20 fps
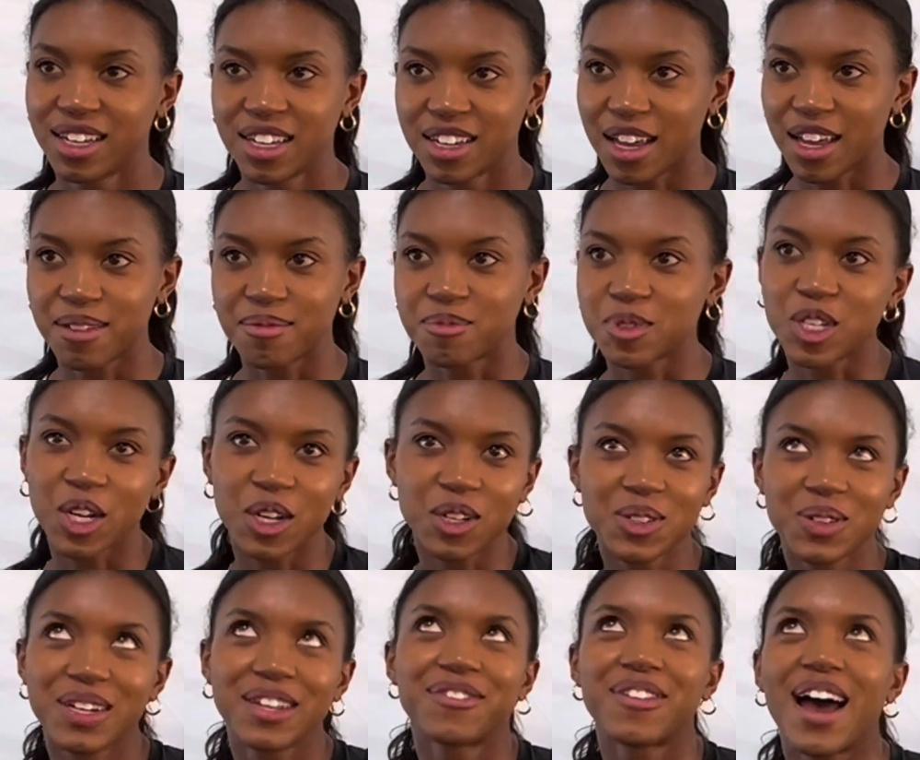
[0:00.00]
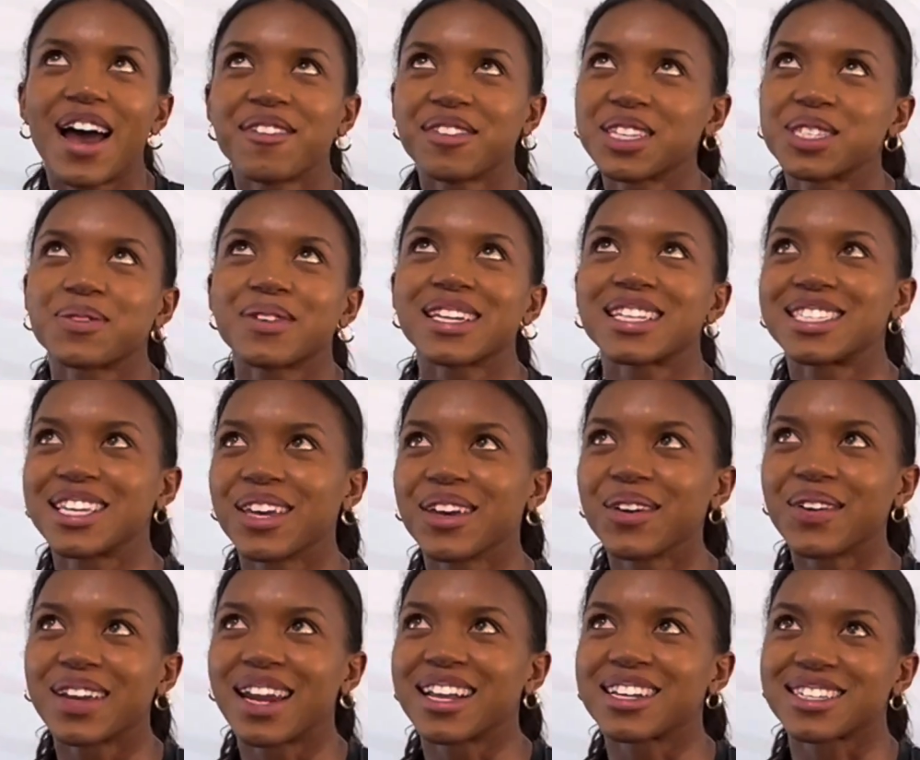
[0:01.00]
I turned 25 this week
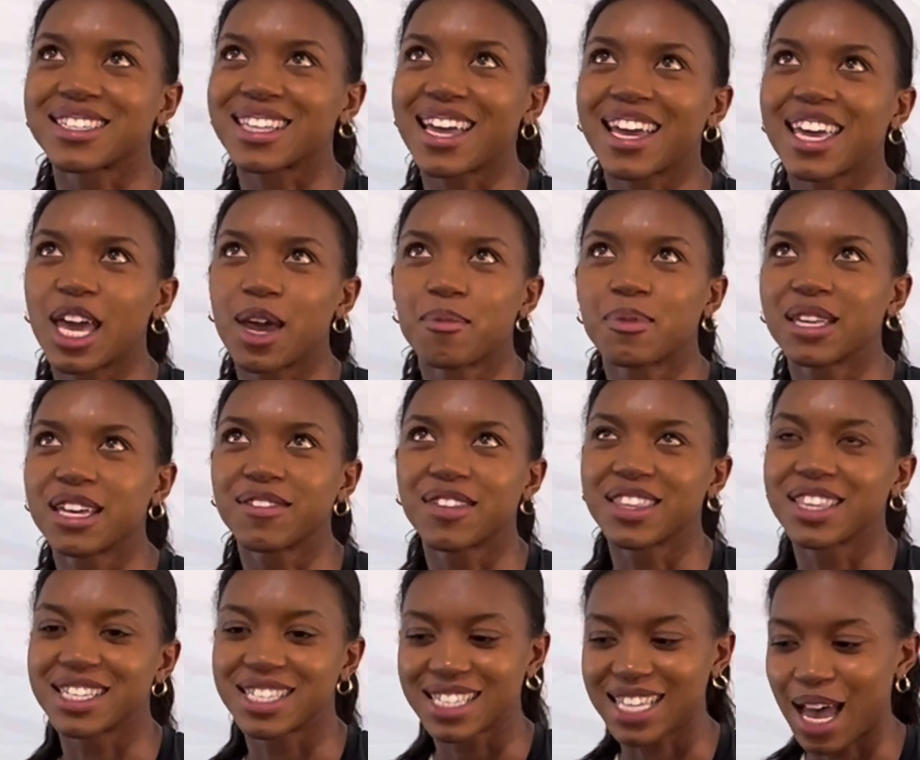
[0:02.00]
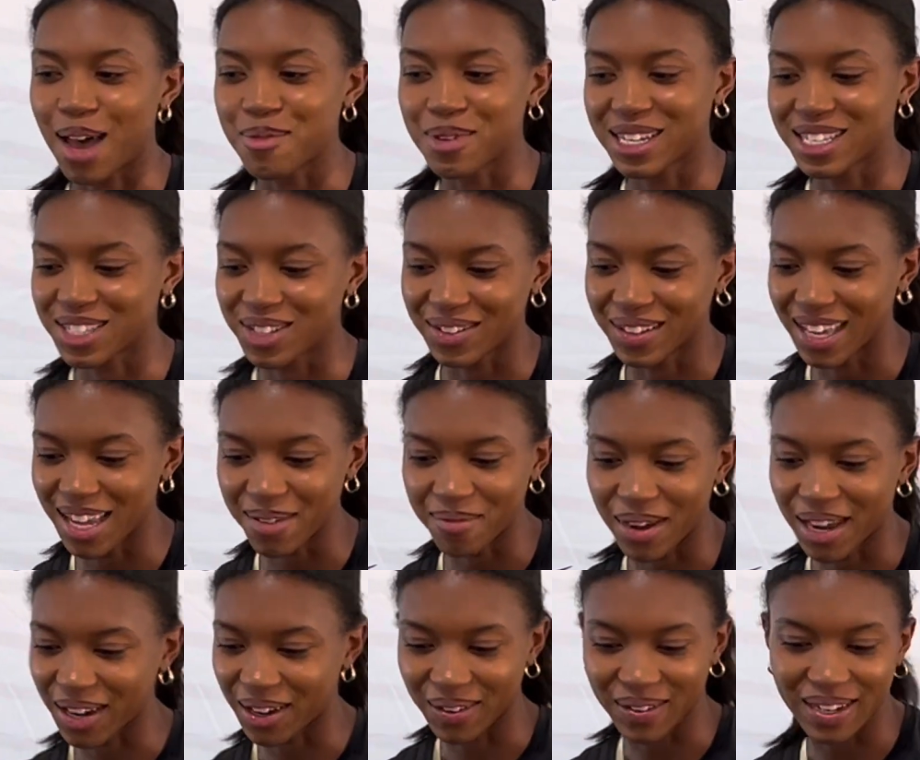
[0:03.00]
too, and I can't believe that this is happening so late in
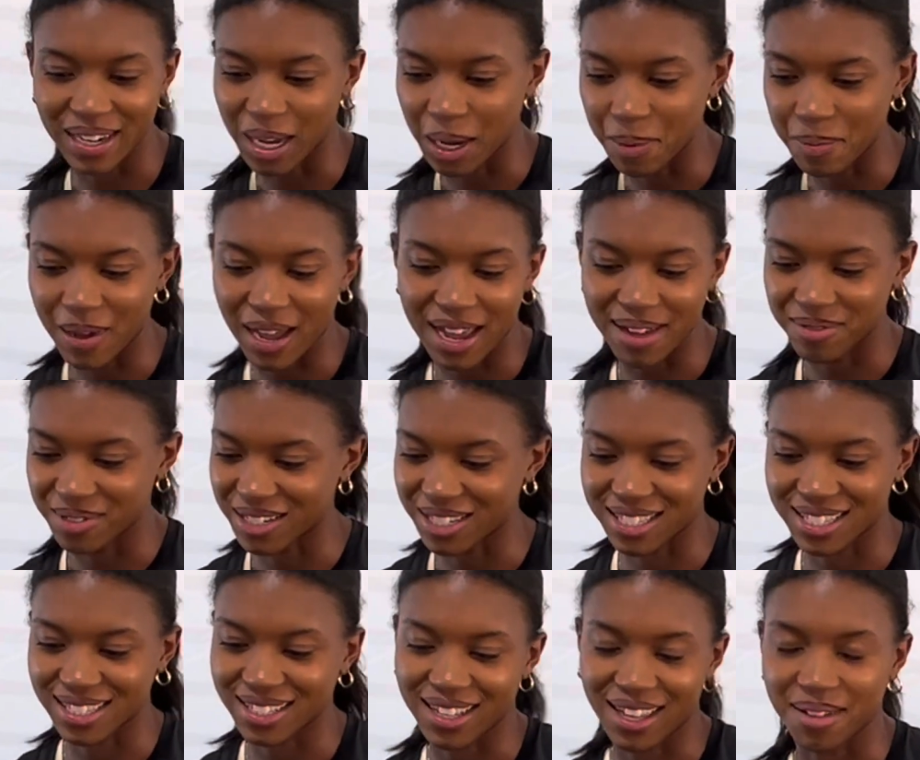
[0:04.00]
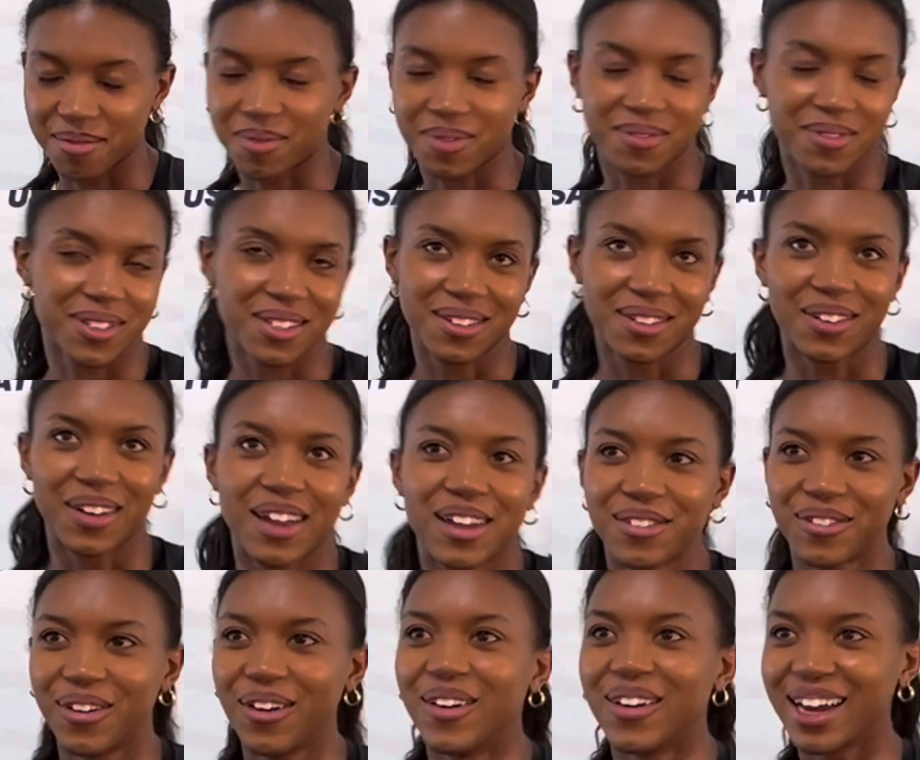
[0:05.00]
my career, but I'm just
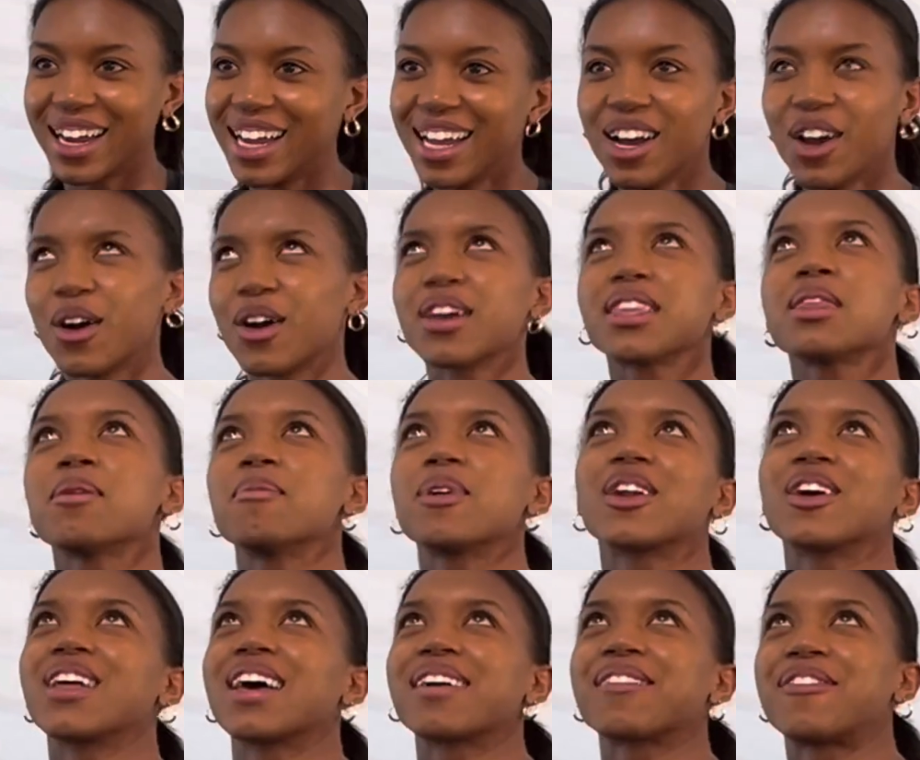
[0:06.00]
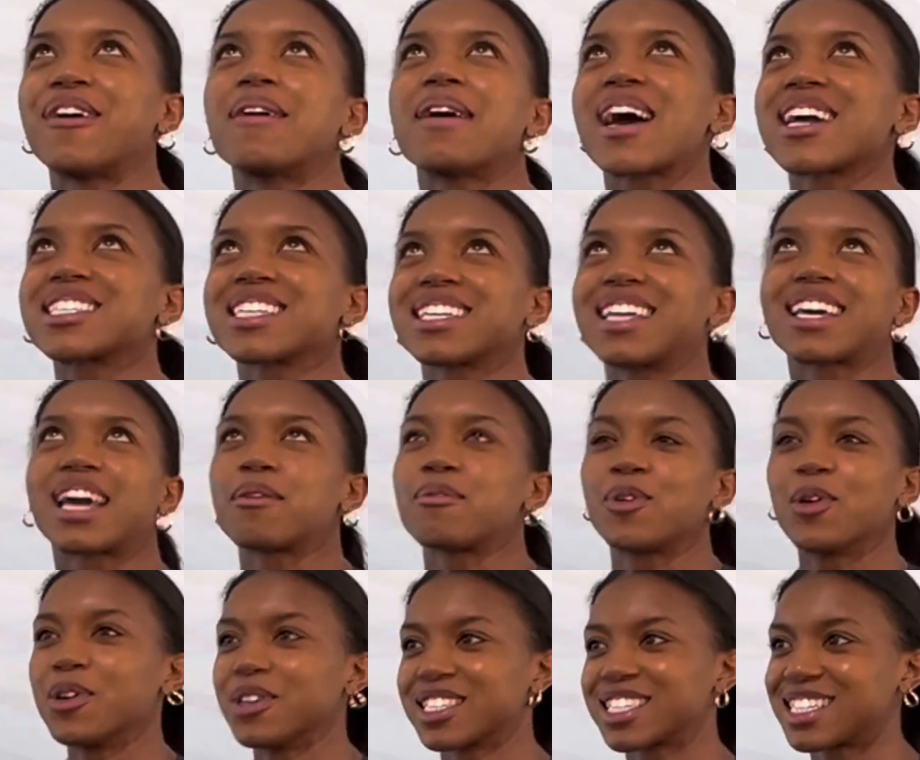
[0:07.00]
grateful for it. We're in the middle. I'm acting like I'm
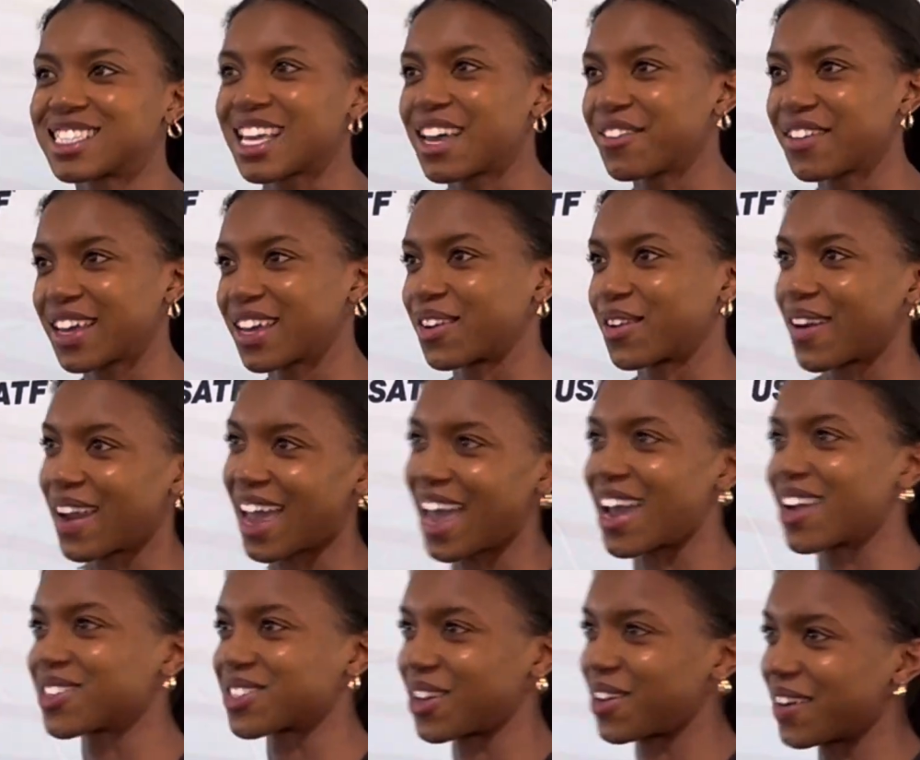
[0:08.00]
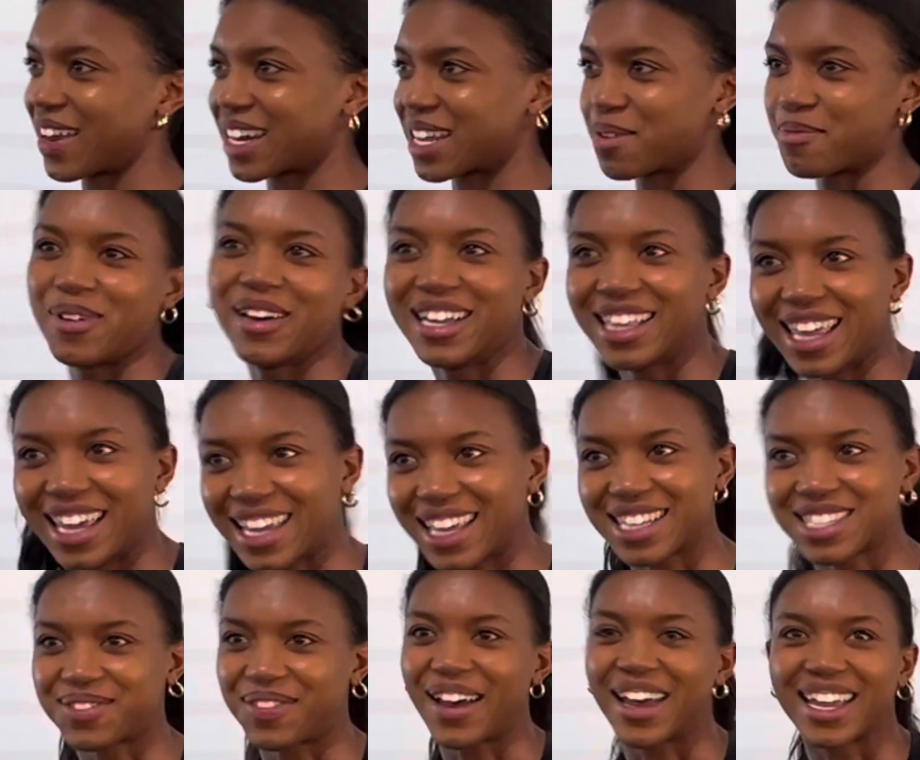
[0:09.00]
old because I have like gray hairs already, but like,
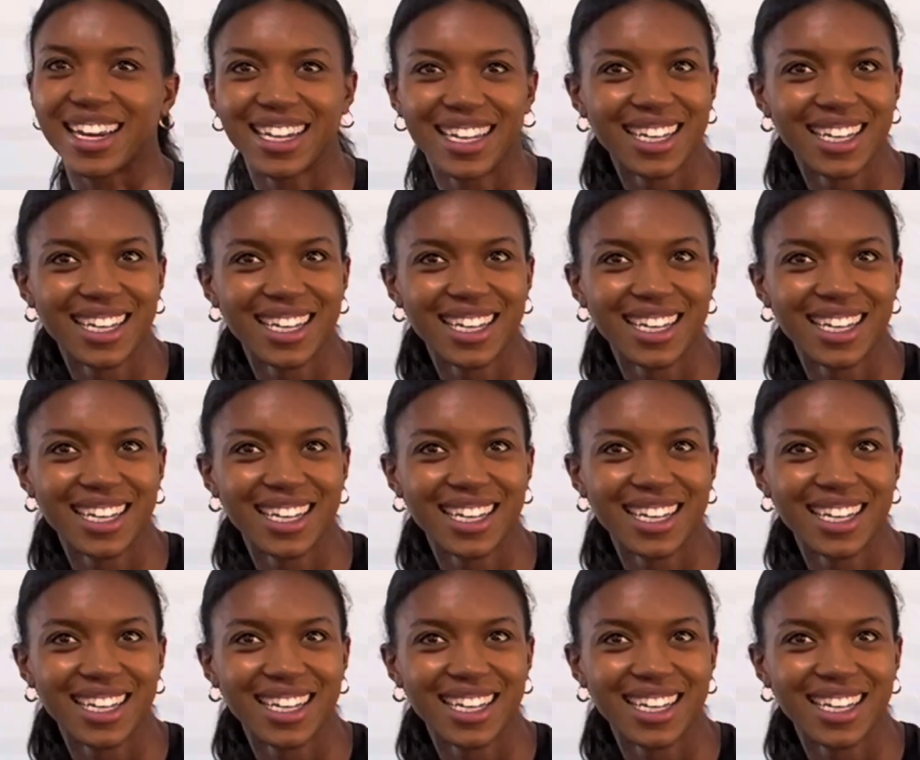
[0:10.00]
it's fine.